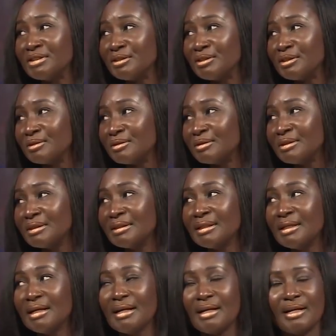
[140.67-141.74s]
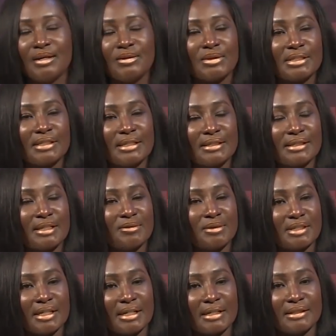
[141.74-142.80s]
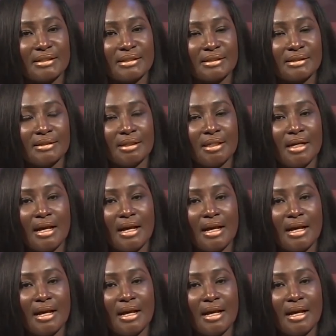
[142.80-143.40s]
video. It was later returned.